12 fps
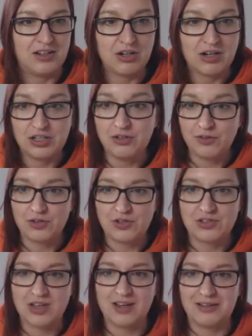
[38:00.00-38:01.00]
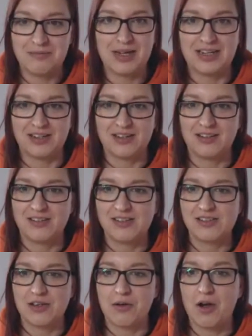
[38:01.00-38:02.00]
know, like you've got Starling Bank.
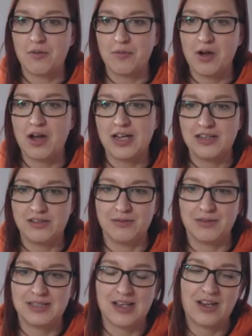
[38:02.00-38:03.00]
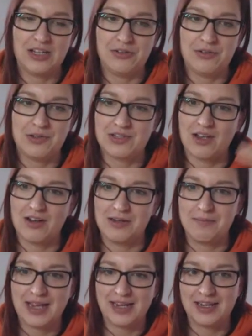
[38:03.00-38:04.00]
So what I do is I use Starling
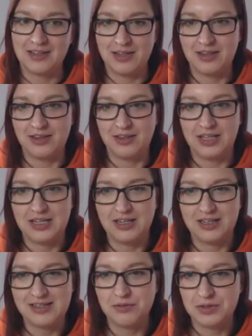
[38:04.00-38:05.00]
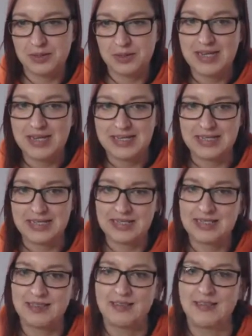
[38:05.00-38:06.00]
Bank, and then the, is it called
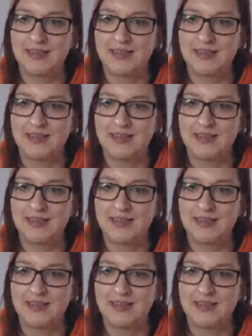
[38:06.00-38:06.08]
Spaces?